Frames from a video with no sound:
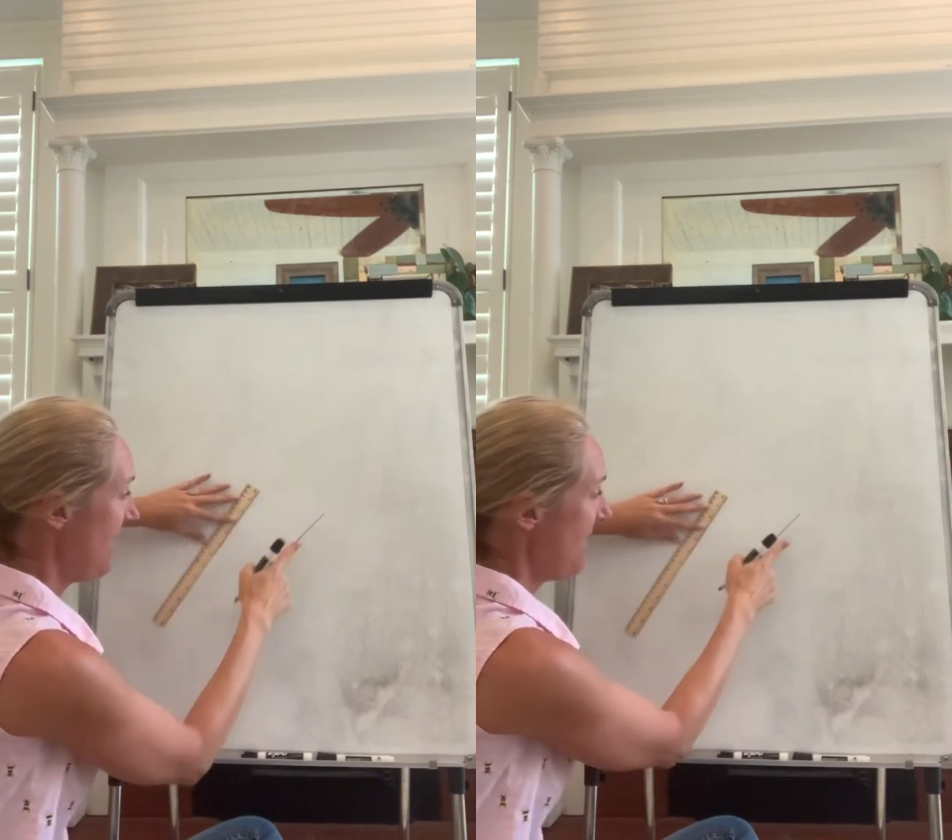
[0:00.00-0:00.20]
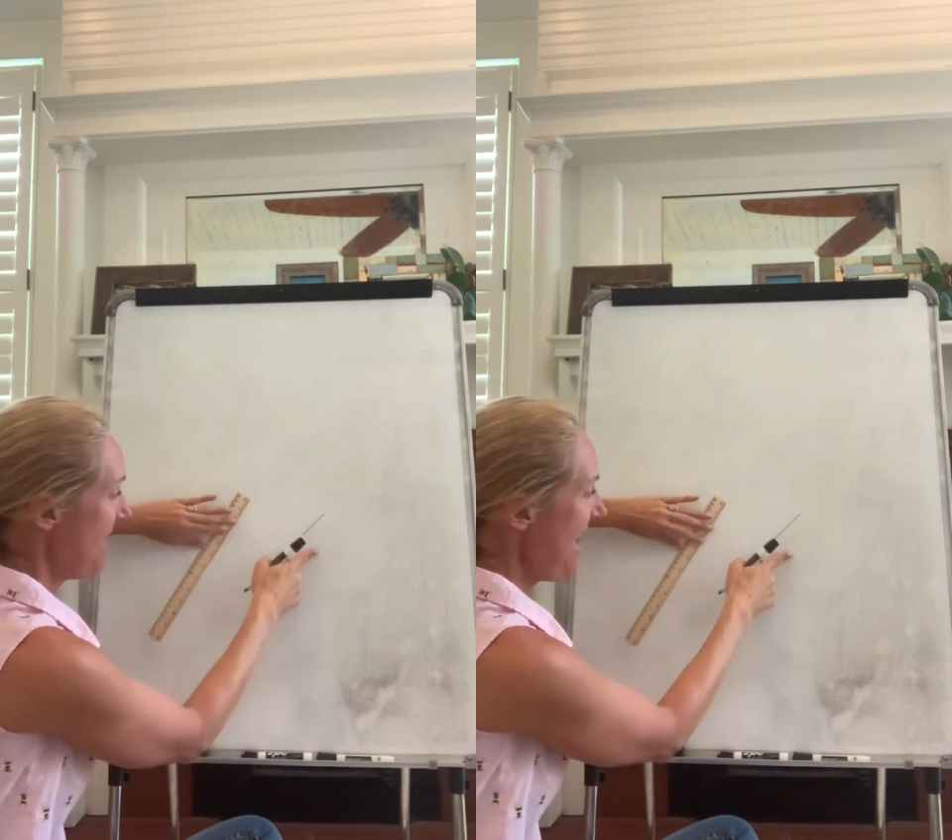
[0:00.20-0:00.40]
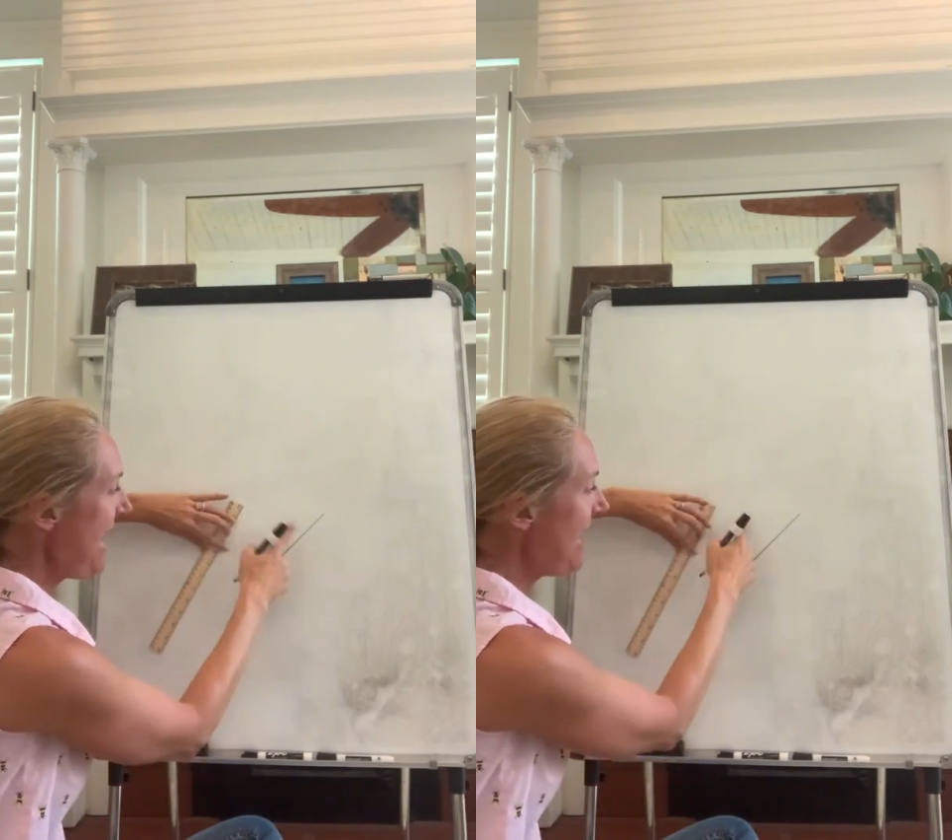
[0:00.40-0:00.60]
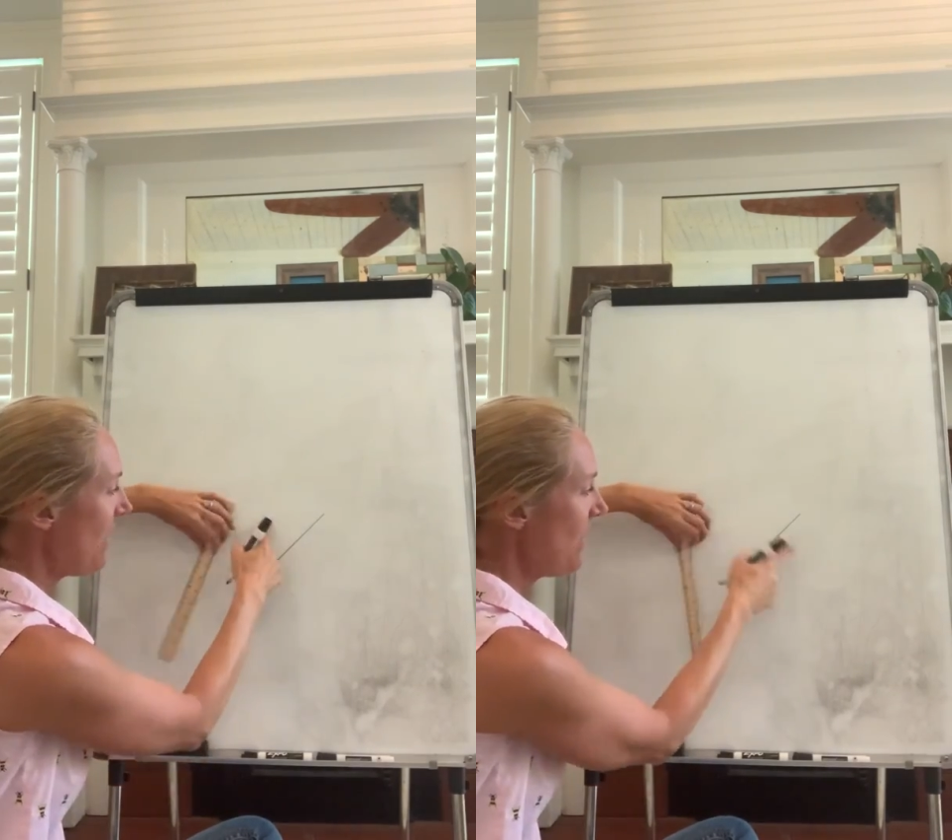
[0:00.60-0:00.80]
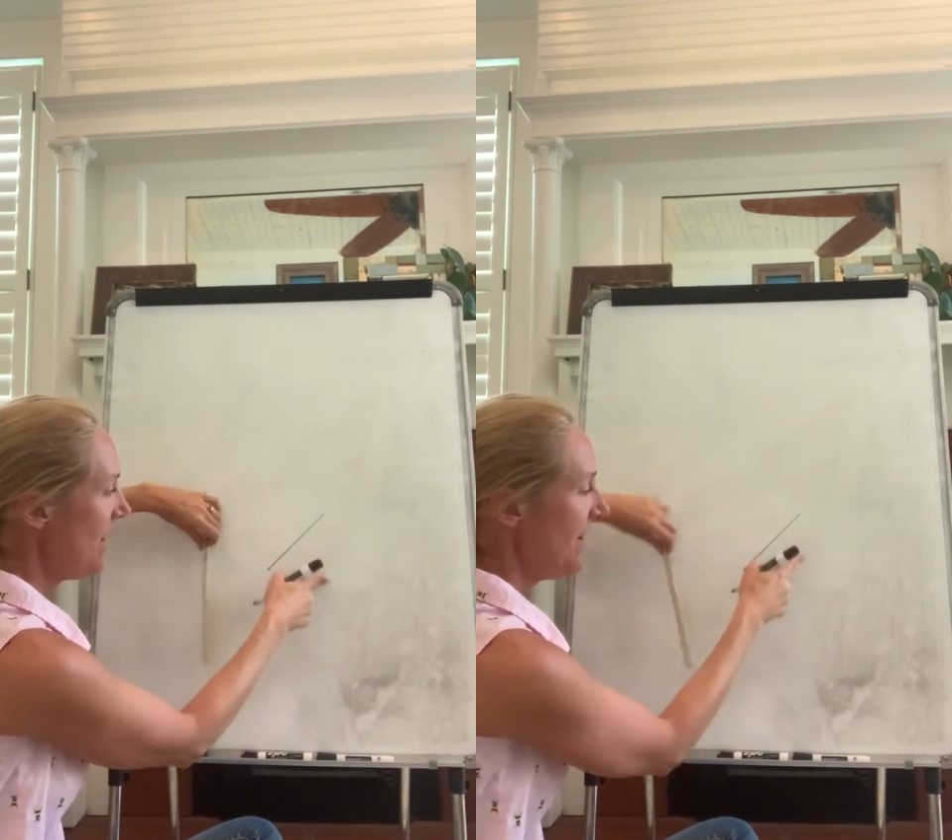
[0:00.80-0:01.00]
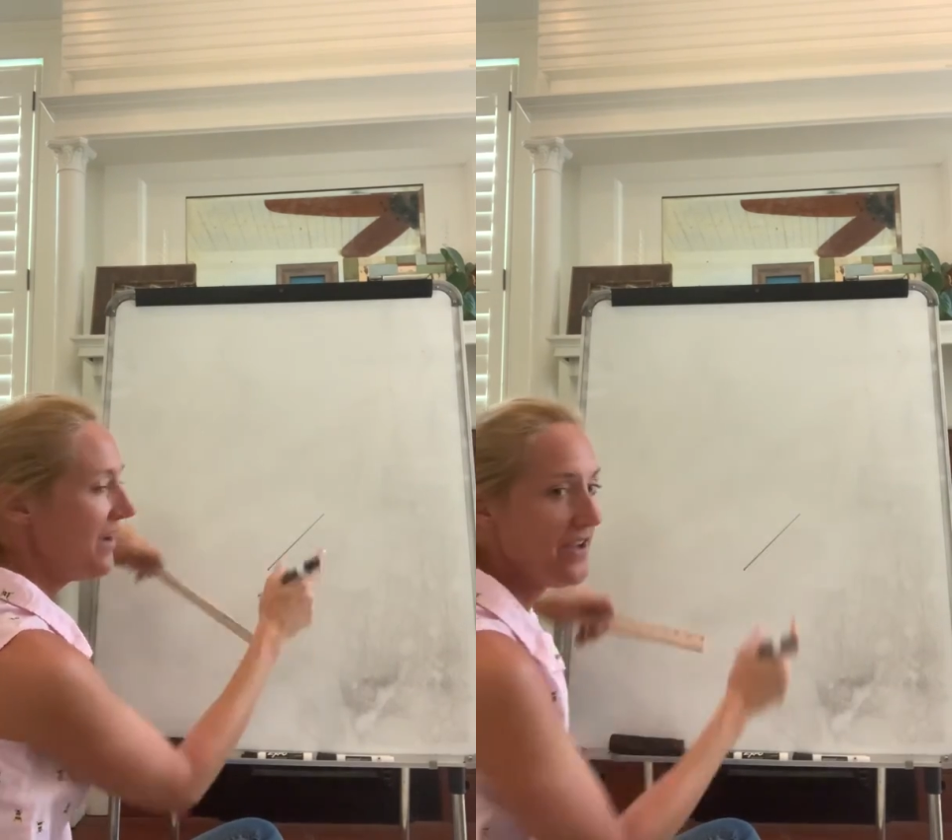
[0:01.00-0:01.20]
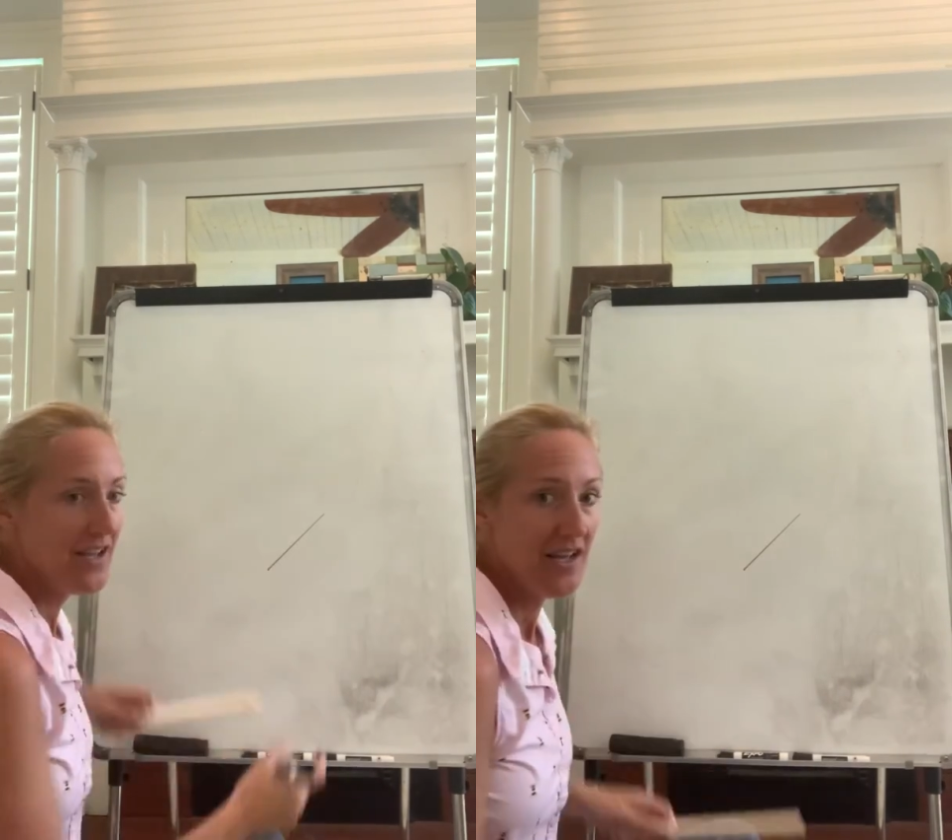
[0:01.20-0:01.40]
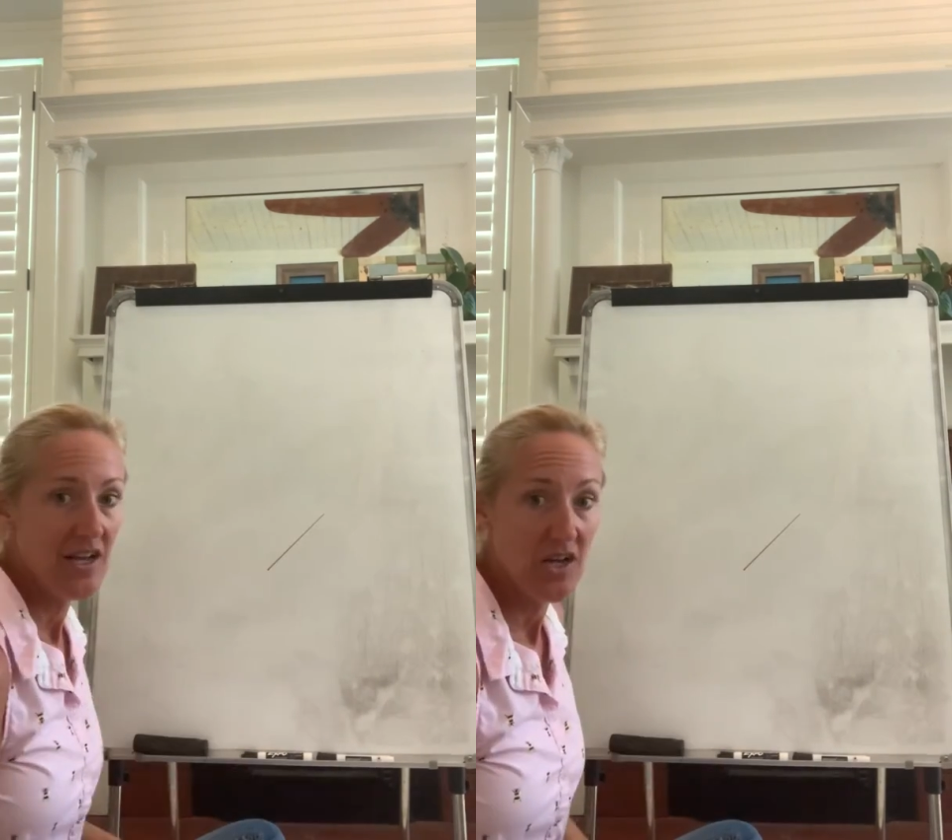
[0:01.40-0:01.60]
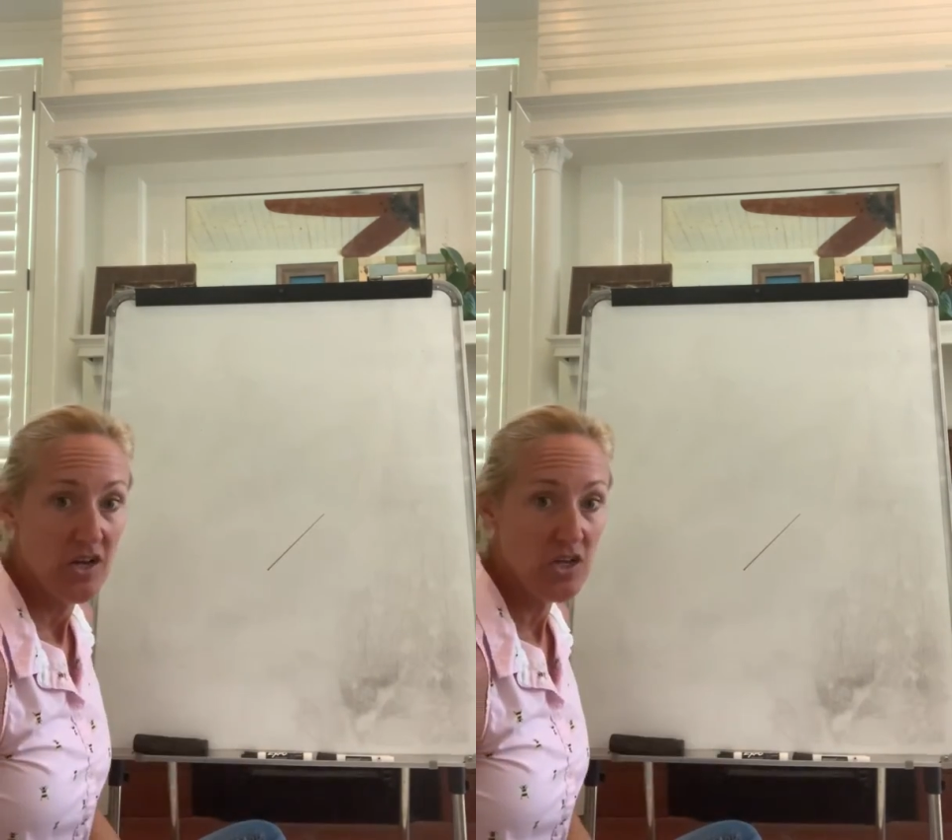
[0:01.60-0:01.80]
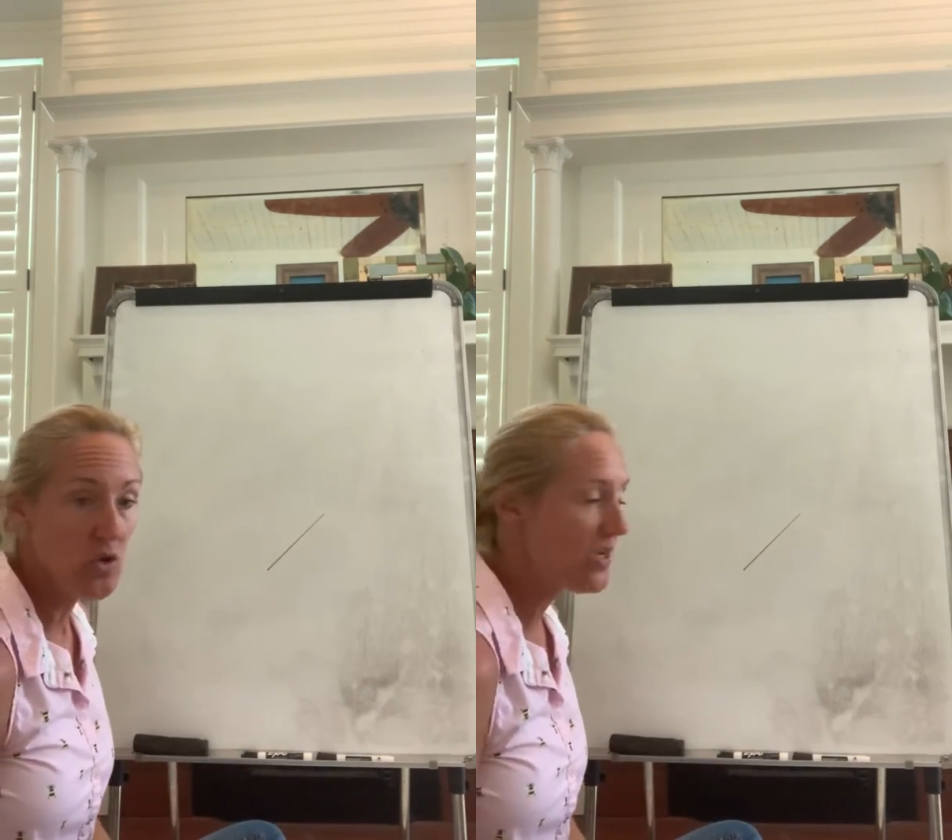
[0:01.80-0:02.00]
Now,
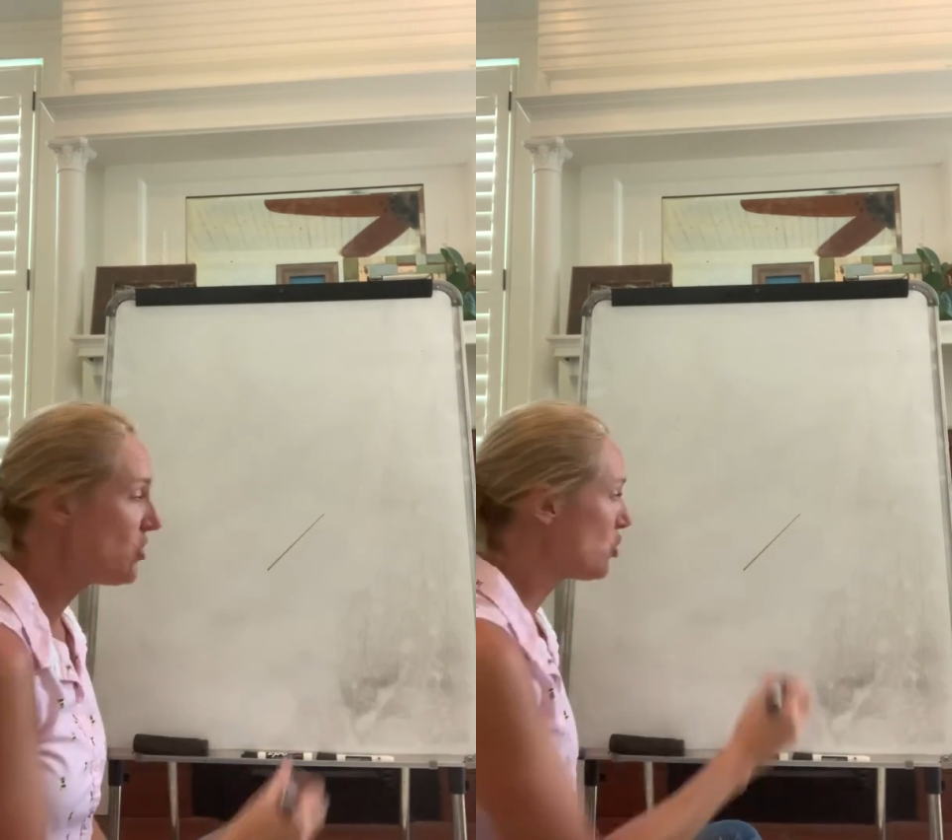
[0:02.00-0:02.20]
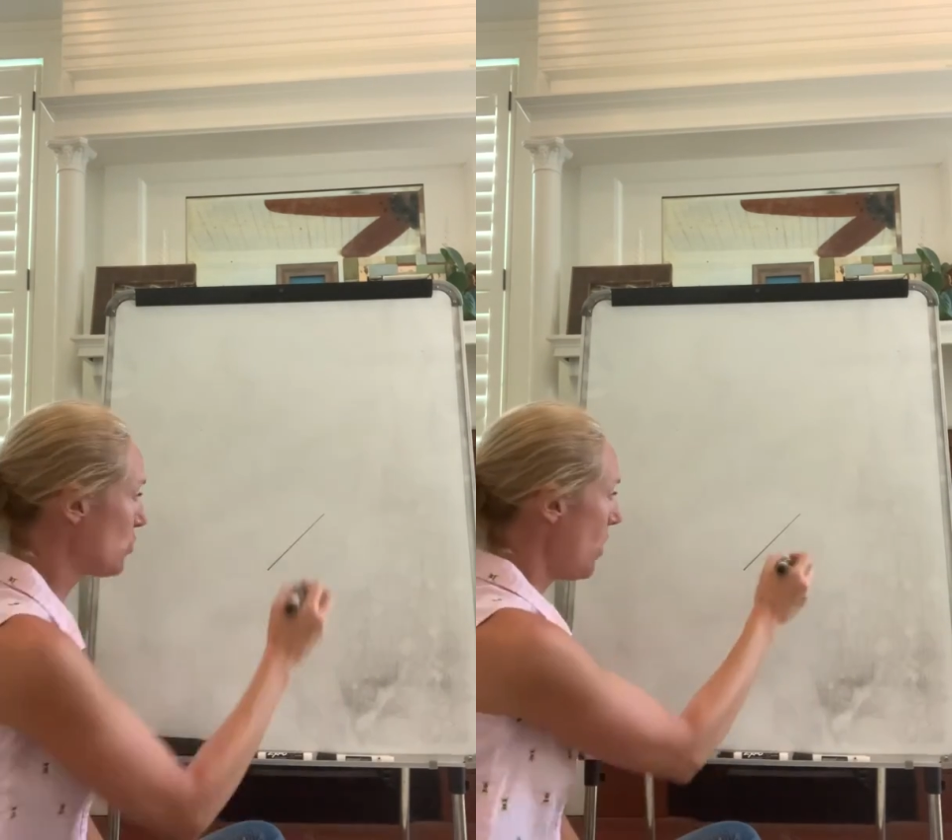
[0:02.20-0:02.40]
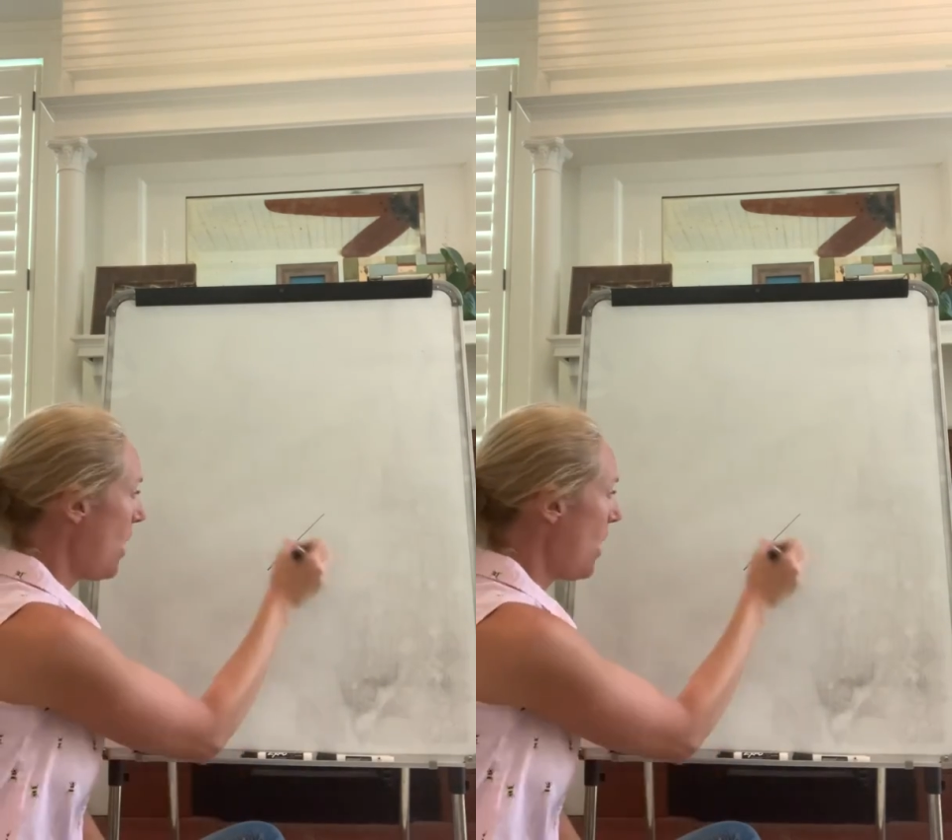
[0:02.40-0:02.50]
you can draw